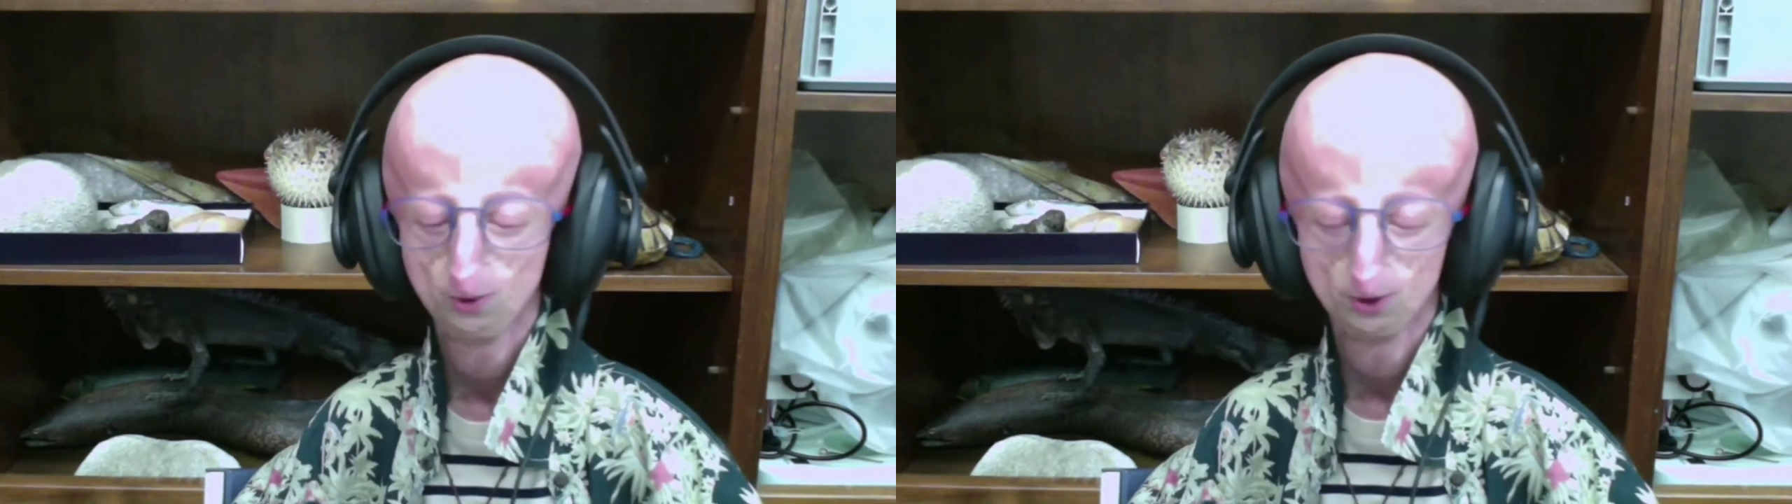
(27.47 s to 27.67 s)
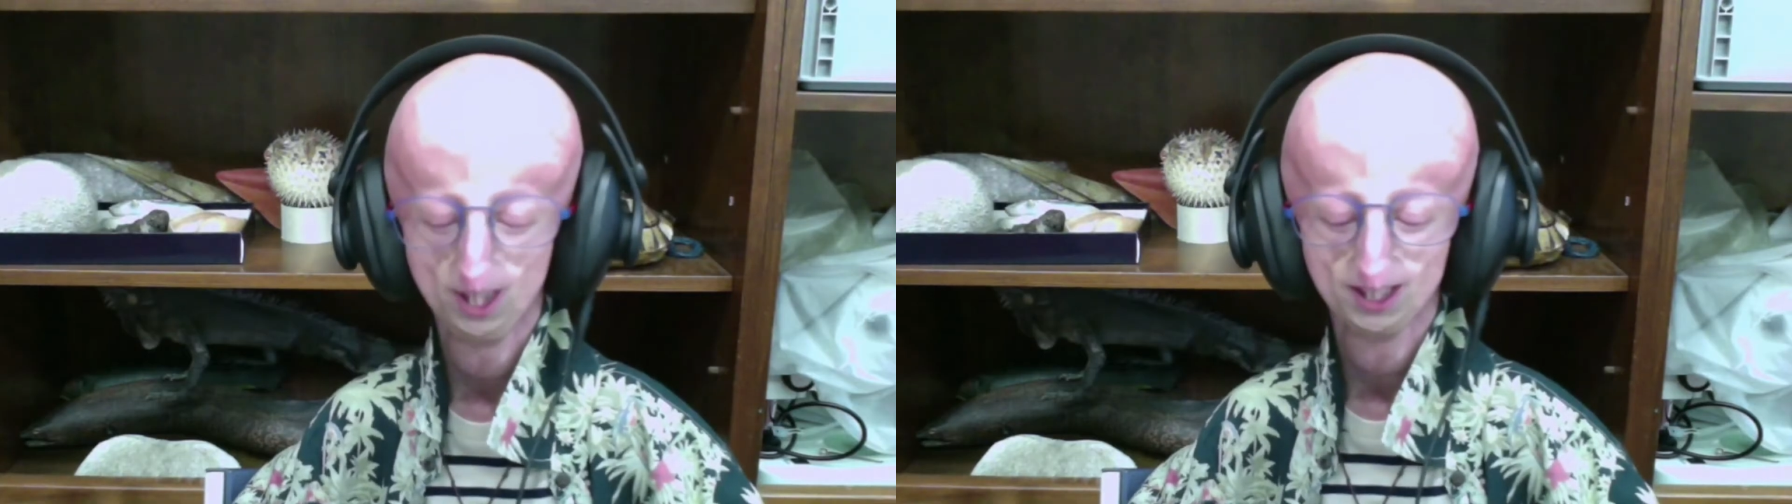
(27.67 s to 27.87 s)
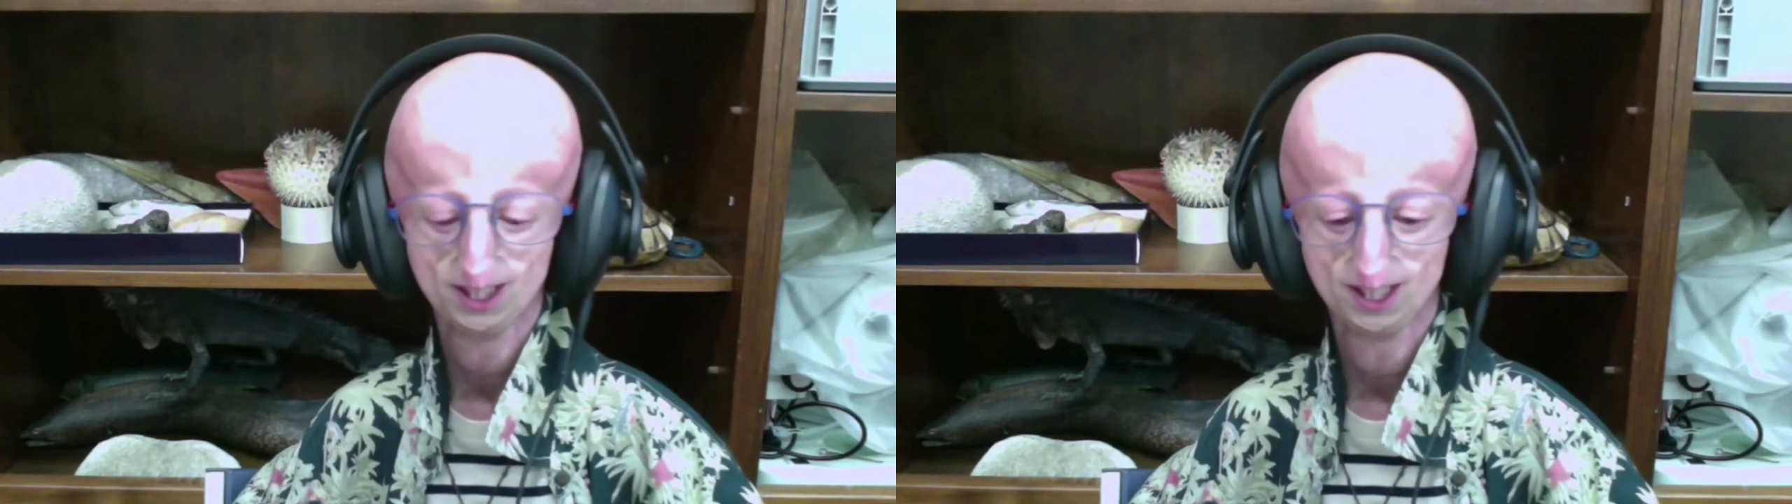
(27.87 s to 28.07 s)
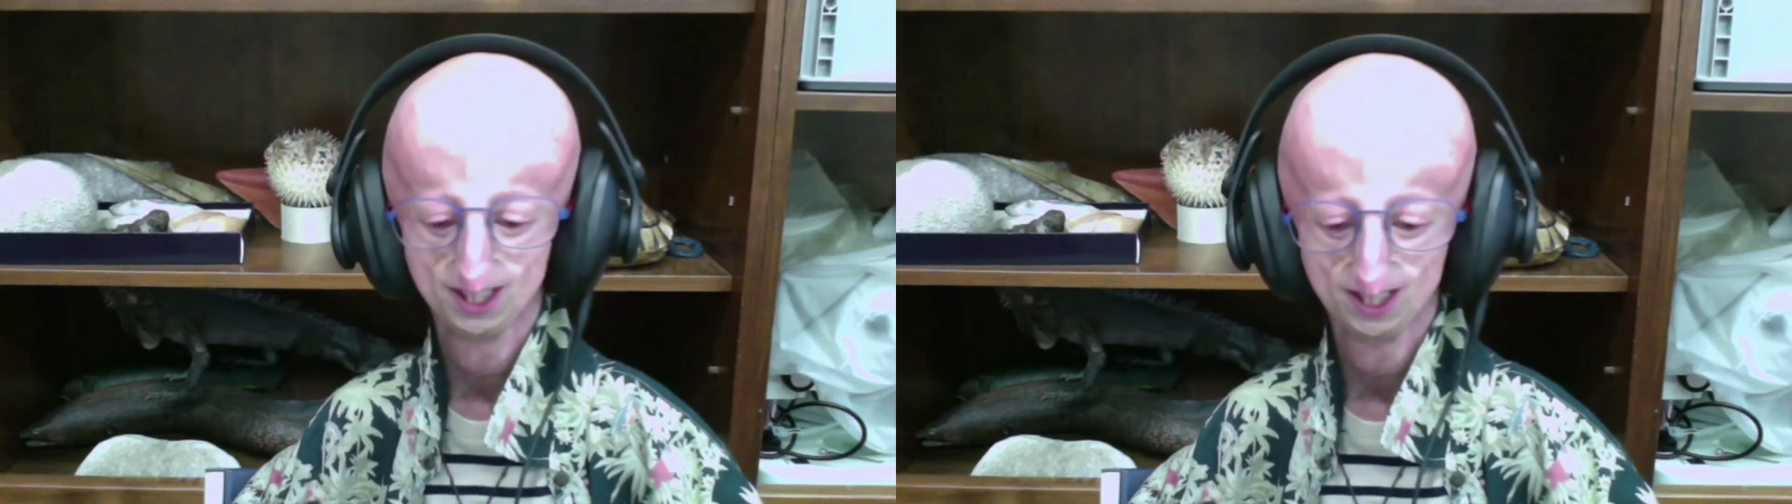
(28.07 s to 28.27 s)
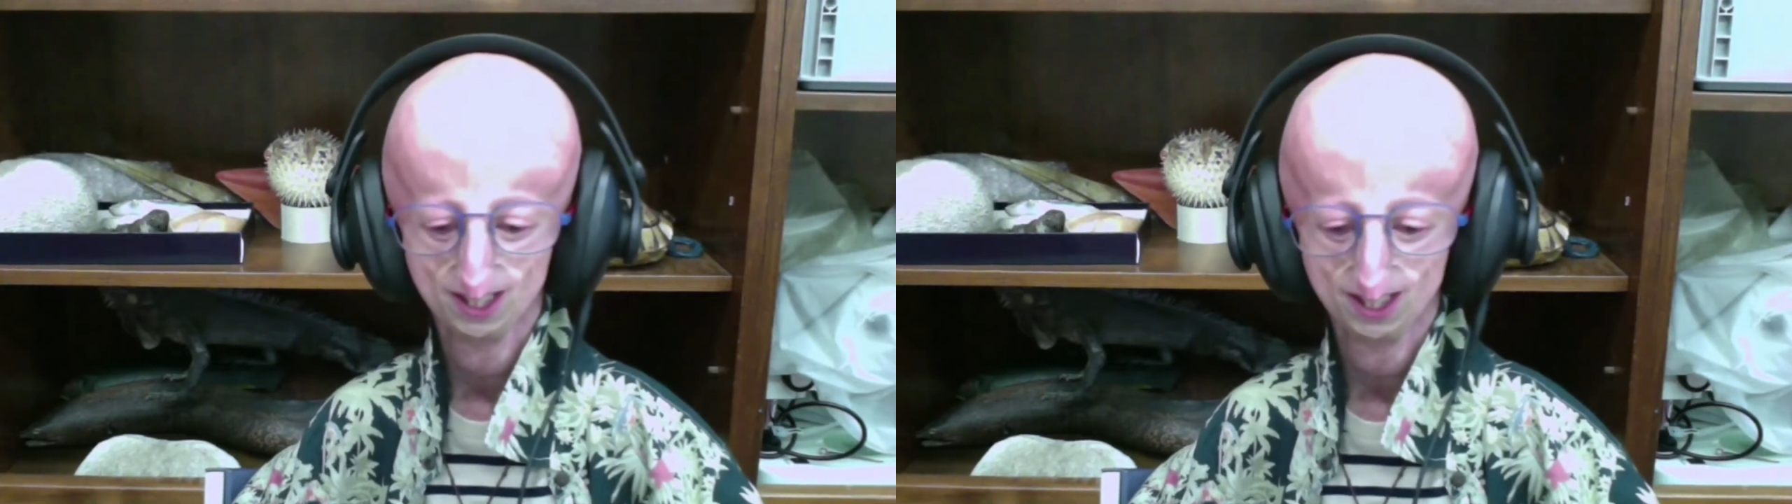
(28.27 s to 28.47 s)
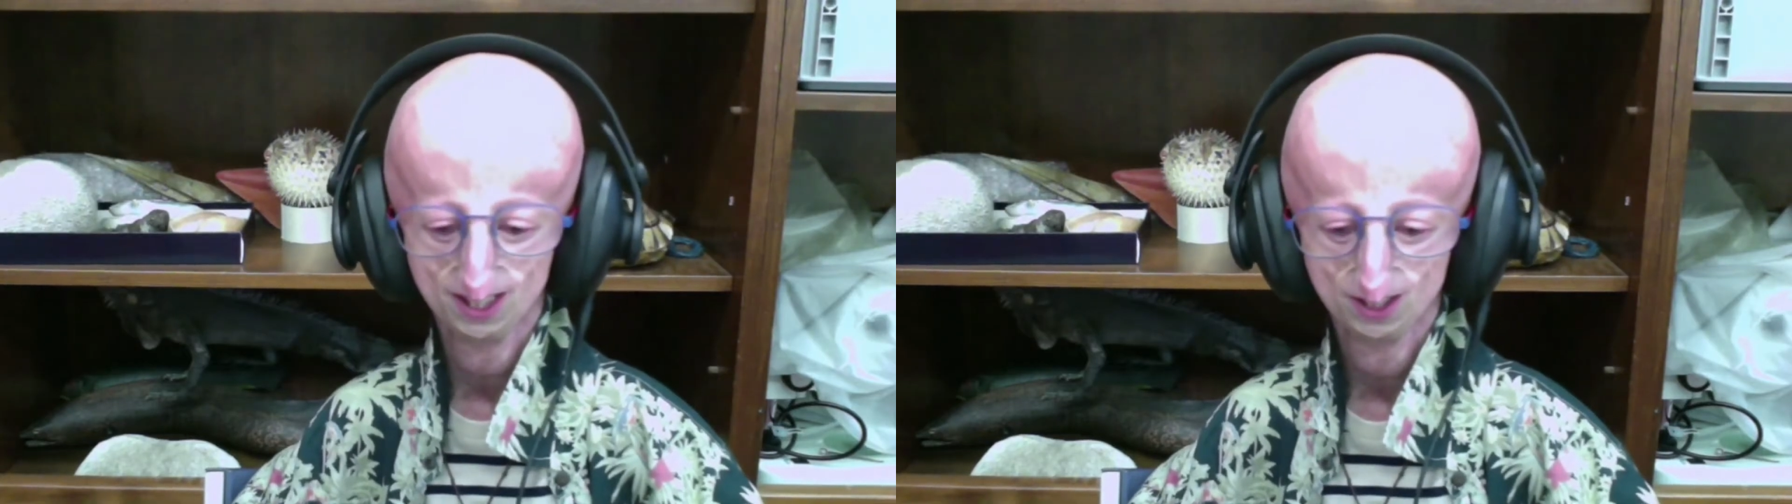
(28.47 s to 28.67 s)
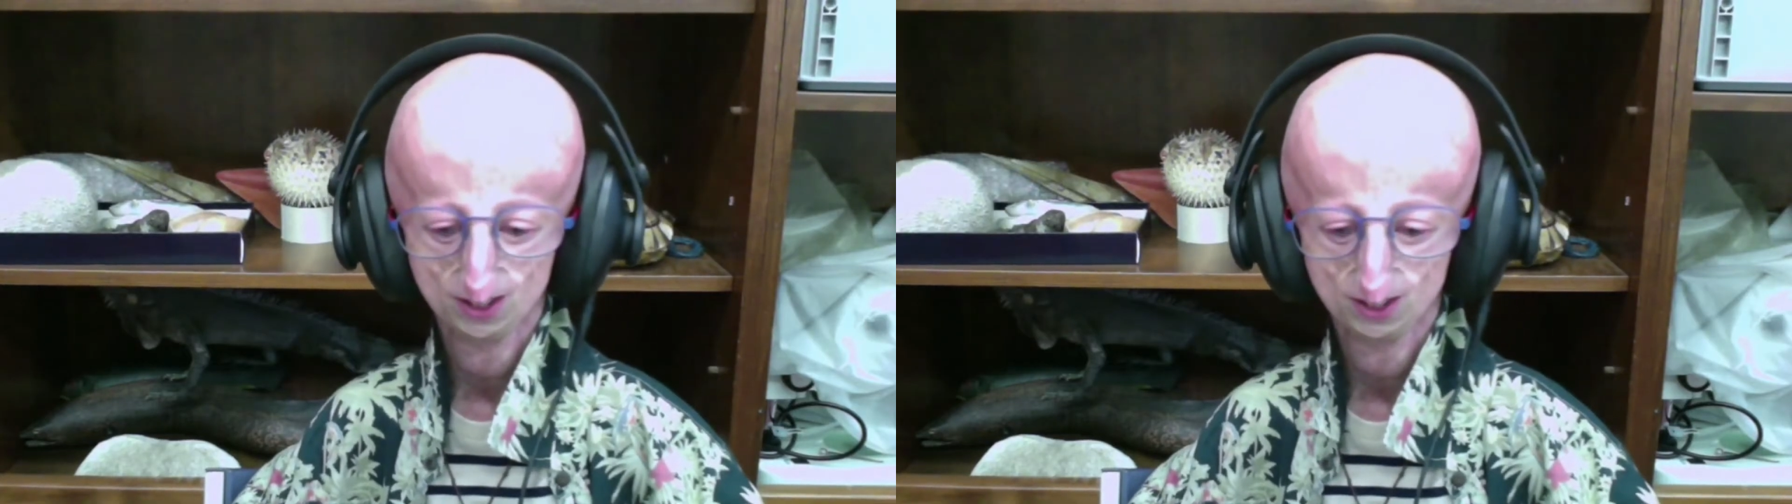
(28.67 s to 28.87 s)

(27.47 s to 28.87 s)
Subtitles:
the